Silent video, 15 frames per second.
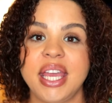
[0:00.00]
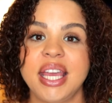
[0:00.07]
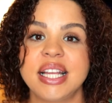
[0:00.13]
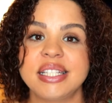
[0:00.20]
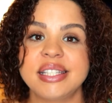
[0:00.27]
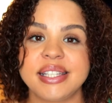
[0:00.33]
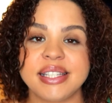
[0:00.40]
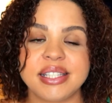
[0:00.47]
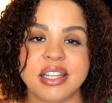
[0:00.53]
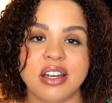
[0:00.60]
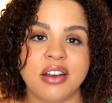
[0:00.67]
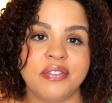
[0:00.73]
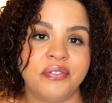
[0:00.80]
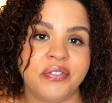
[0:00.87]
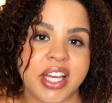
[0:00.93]
consistent
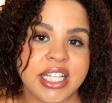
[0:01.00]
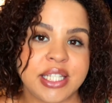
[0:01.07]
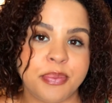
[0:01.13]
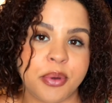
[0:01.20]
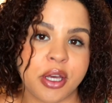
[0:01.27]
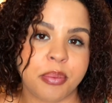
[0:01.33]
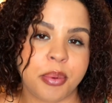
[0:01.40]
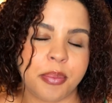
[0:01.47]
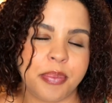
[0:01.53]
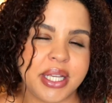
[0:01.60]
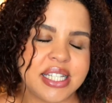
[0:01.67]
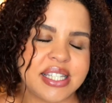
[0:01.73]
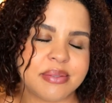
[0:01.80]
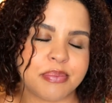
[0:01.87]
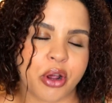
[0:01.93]
on Facebook, but be
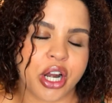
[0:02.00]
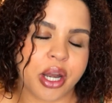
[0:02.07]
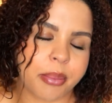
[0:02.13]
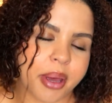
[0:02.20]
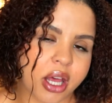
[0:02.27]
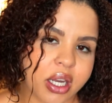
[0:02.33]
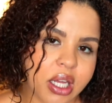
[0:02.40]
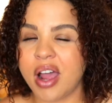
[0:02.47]
smart about it.